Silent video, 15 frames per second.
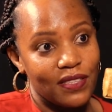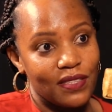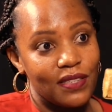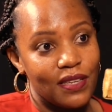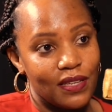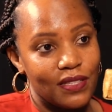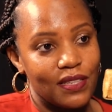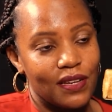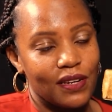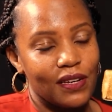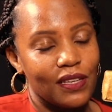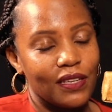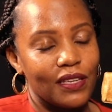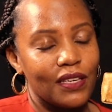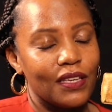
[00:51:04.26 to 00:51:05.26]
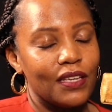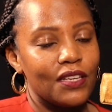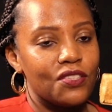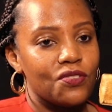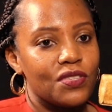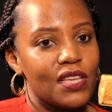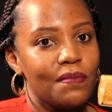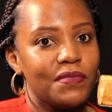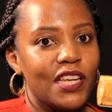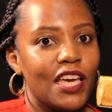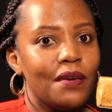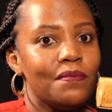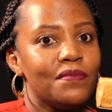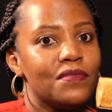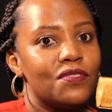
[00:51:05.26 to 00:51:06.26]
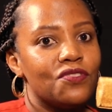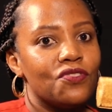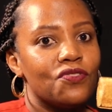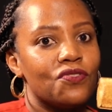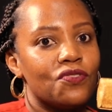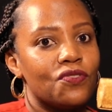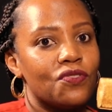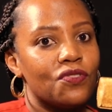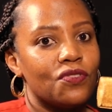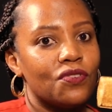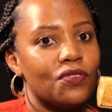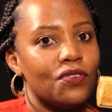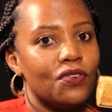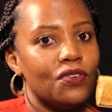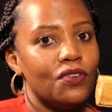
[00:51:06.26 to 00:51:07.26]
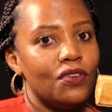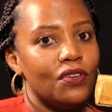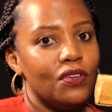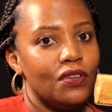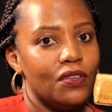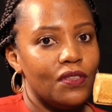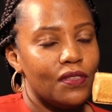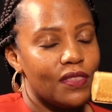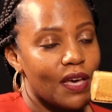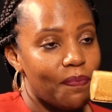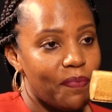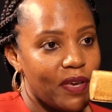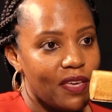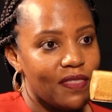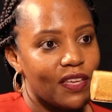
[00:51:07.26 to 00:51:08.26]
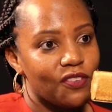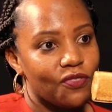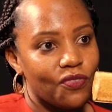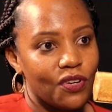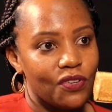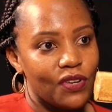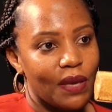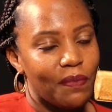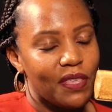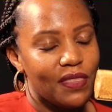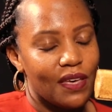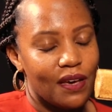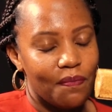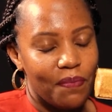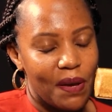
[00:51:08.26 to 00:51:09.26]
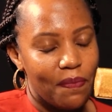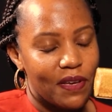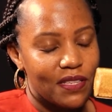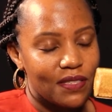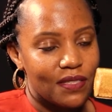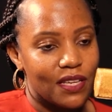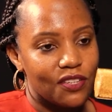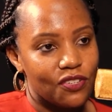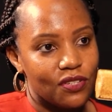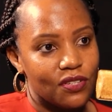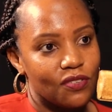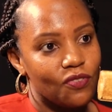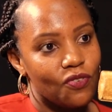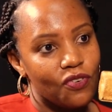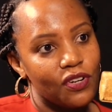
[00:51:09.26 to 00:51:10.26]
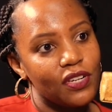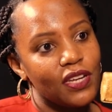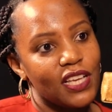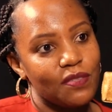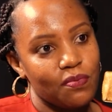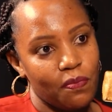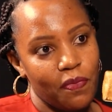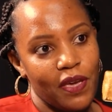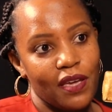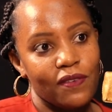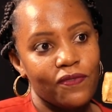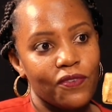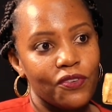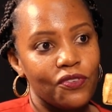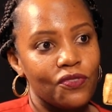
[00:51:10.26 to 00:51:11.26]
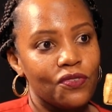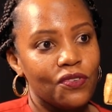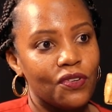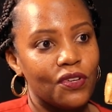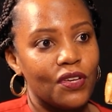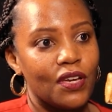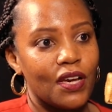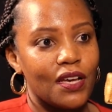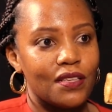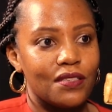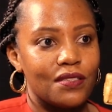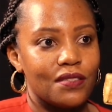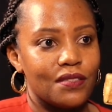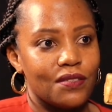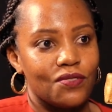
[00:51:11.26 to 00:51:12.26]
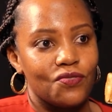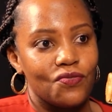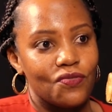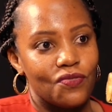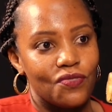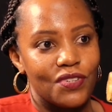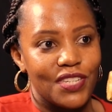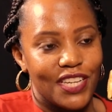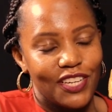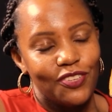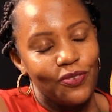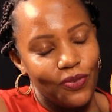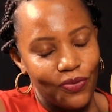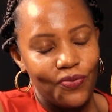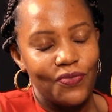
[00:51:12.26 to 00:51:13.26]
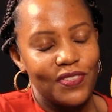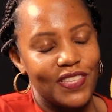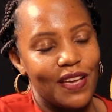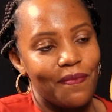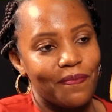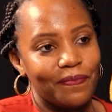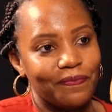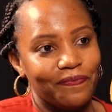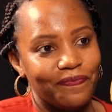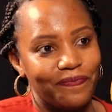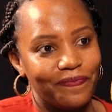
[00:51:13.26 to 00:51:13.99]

us. Exactly. So sometimes the pain that you're going to, the purpose that God has prepared for you has to take you through some